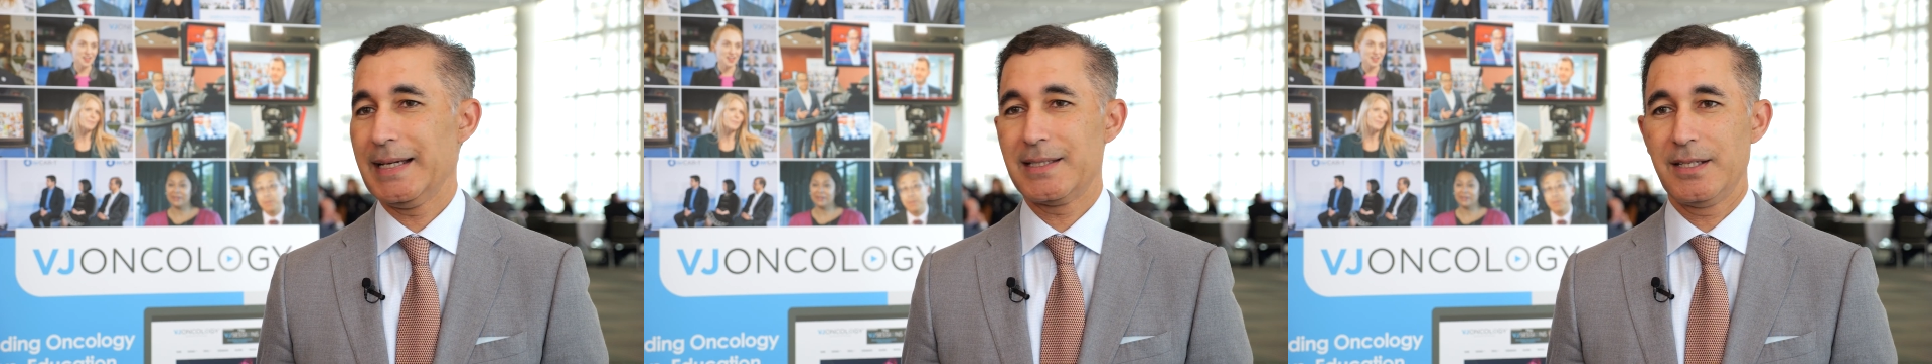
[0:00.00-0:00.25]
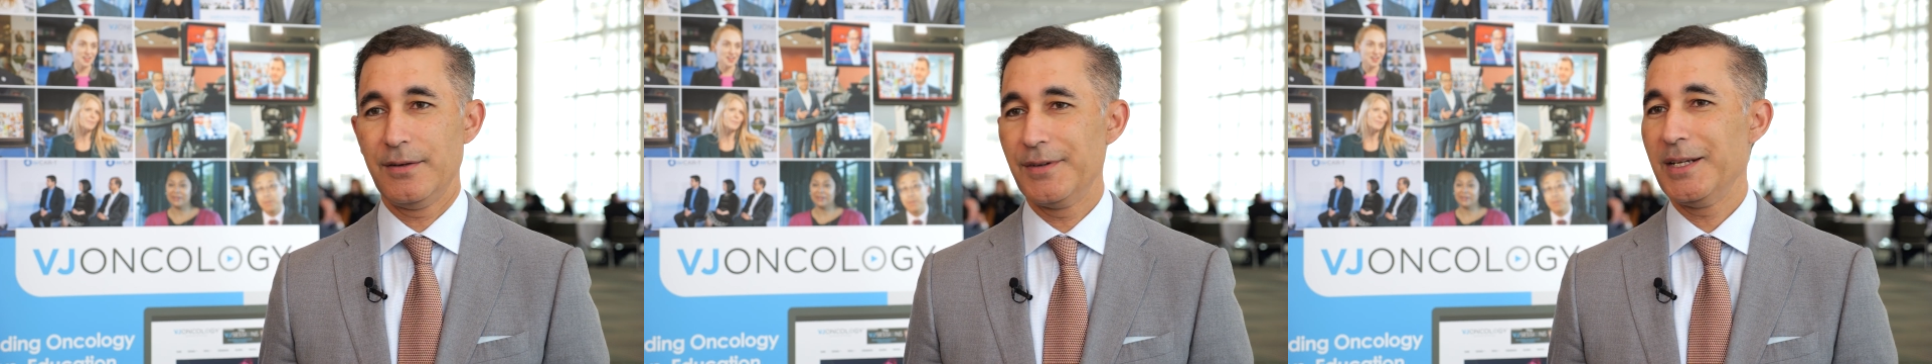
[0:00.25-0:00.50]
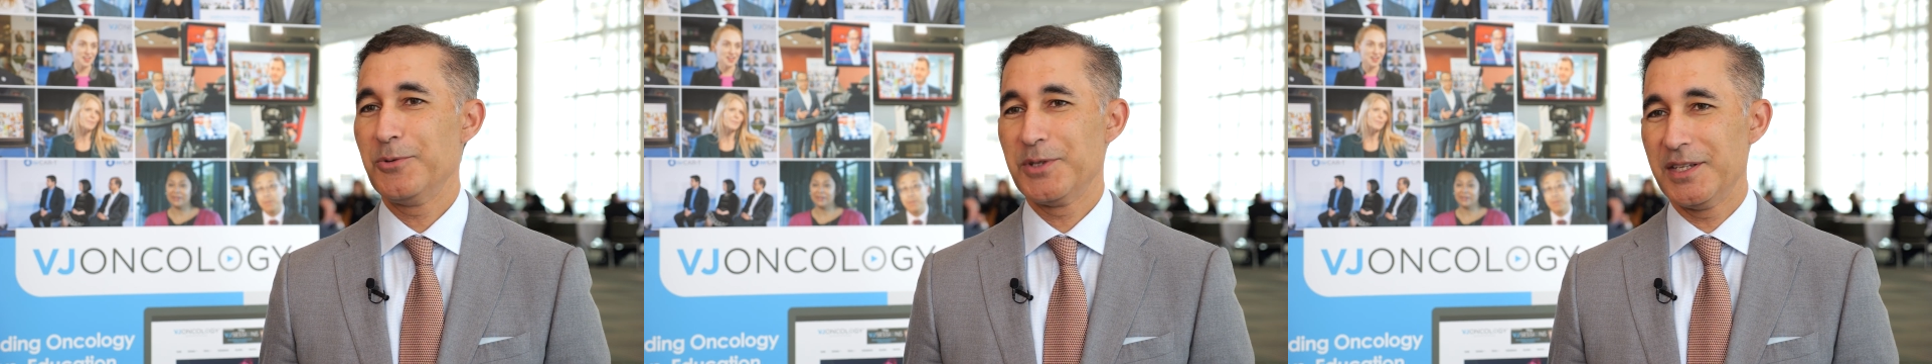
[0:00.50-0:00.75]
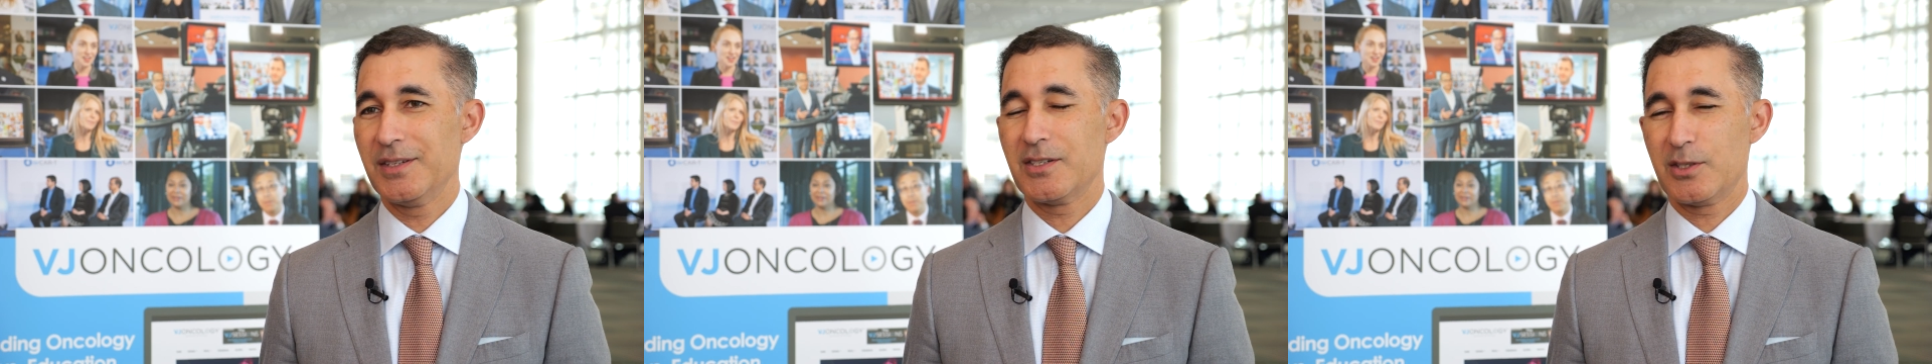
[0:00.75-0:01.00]
activity
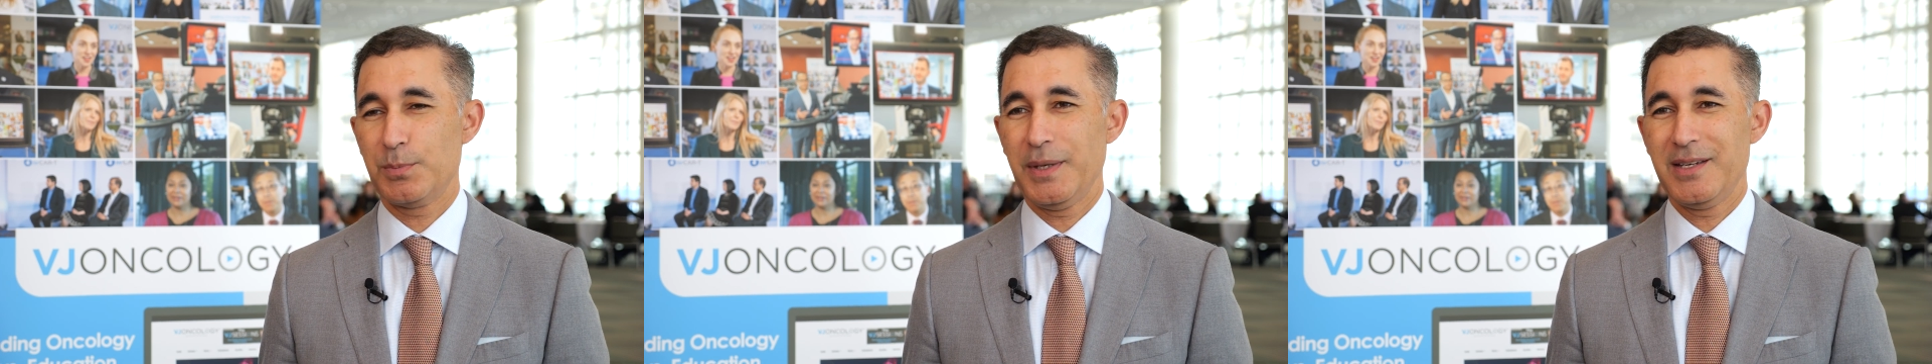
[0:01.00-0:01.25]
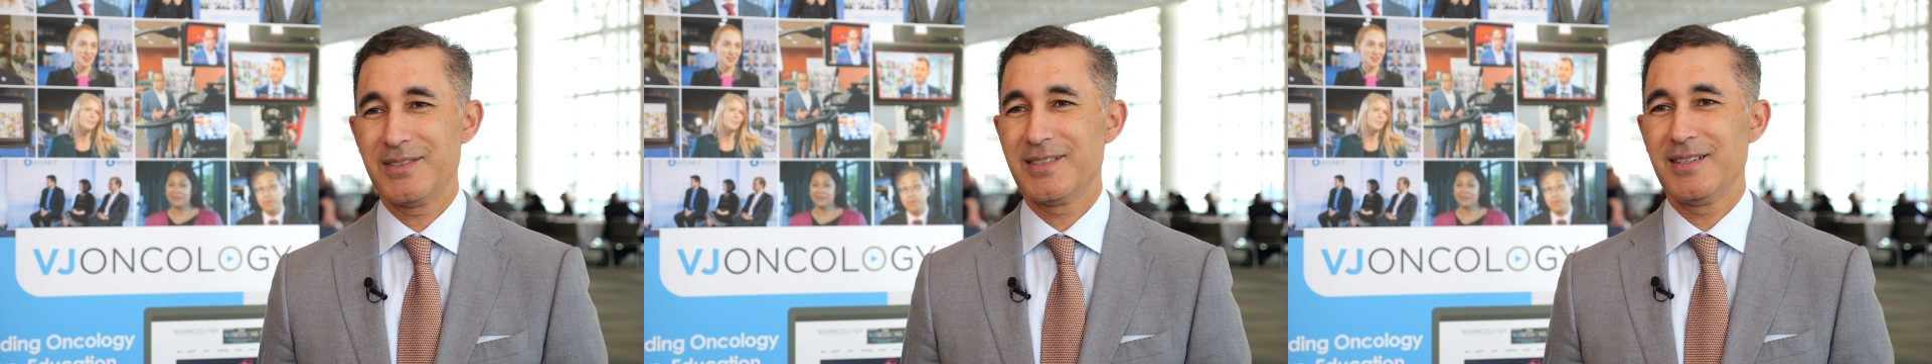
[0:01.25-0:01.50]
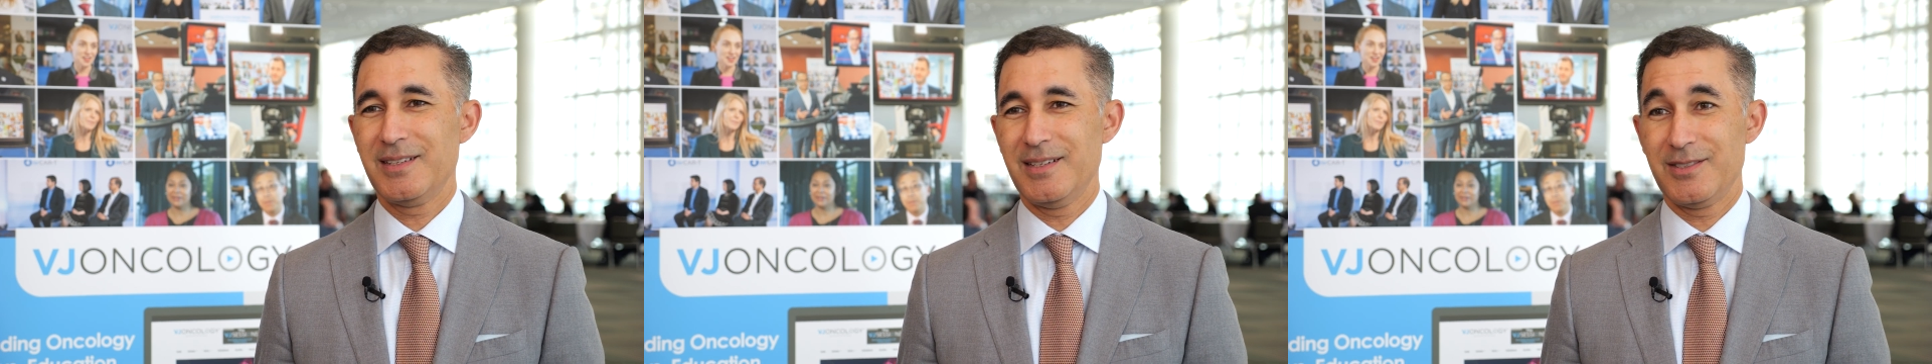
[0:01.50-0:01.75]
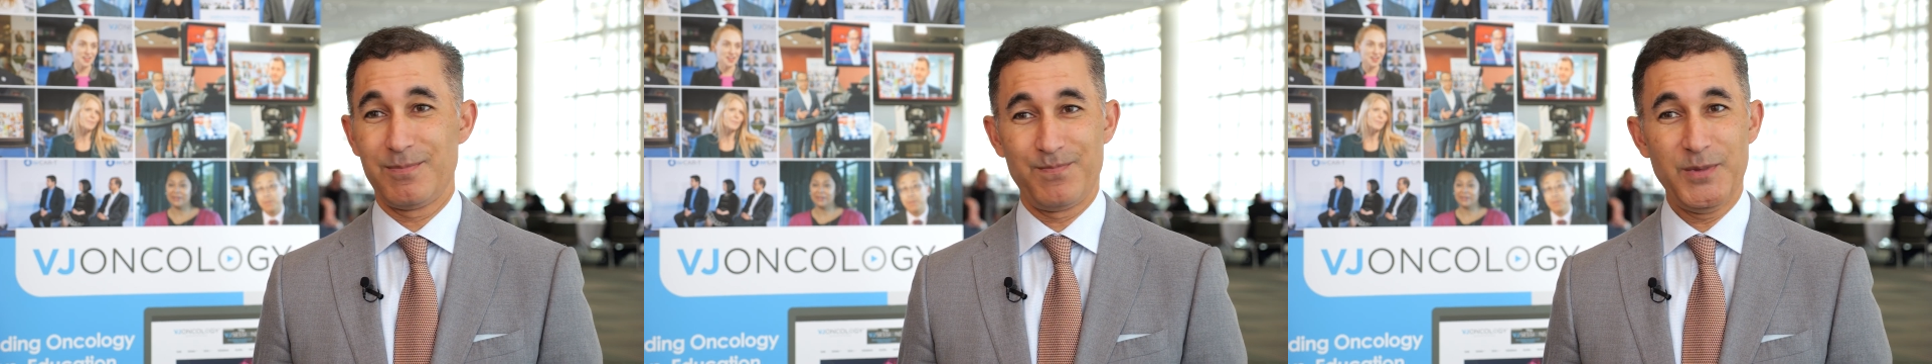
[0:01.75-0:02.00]
within this space that
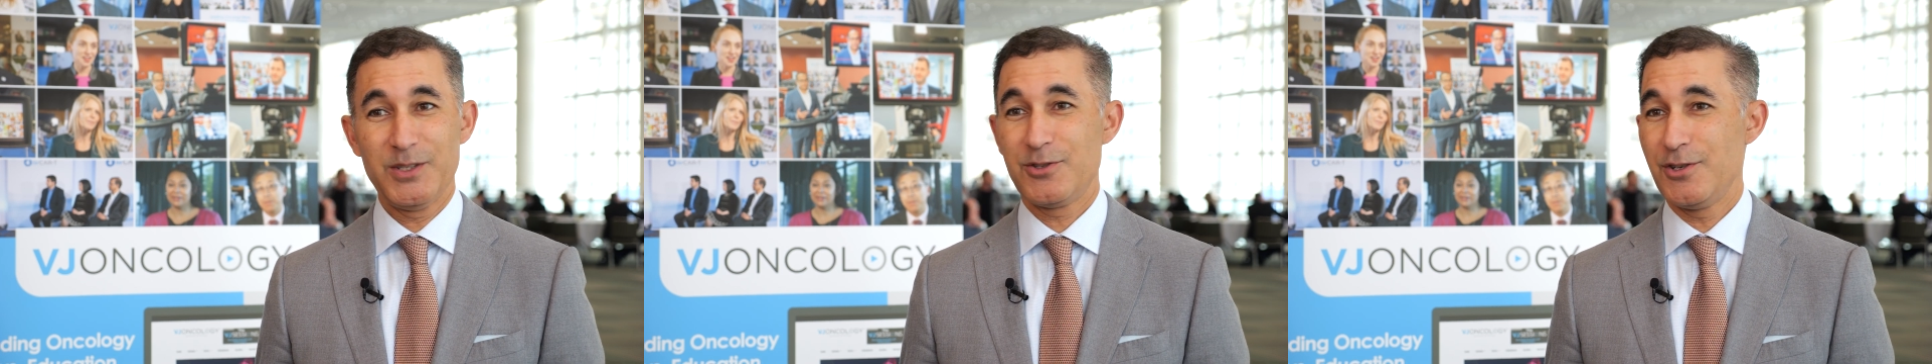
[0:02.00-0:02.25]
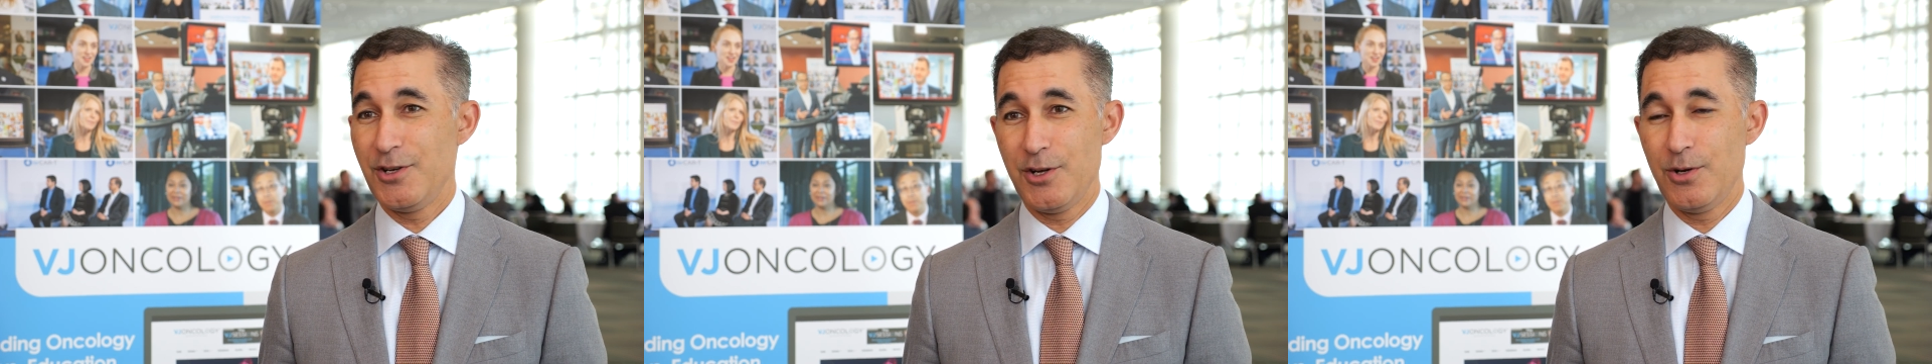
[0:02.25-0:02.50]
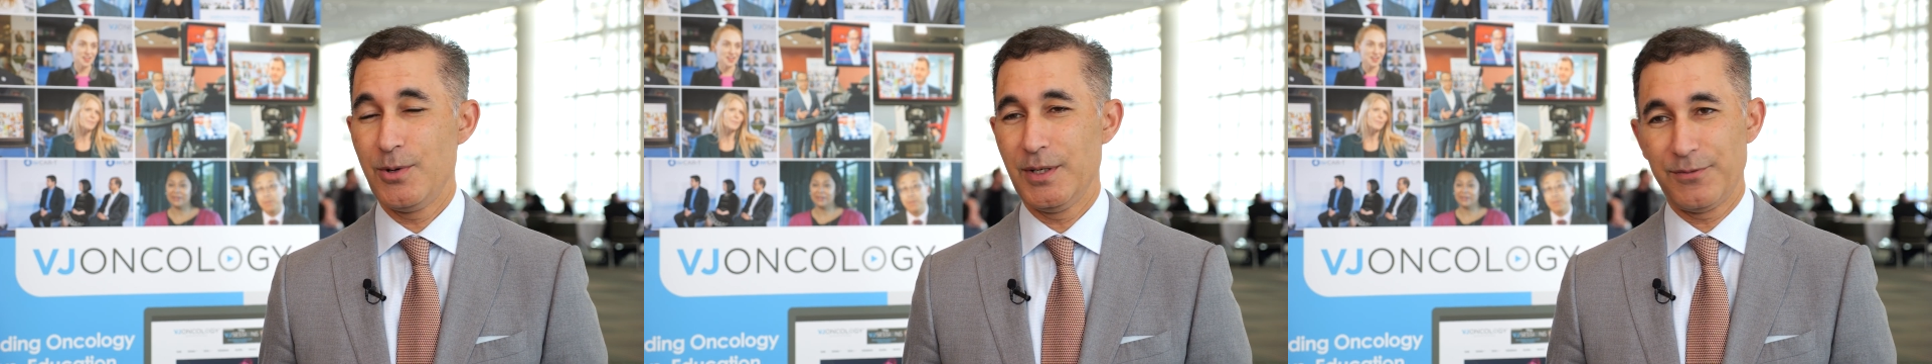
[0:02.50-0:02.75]
is, is new.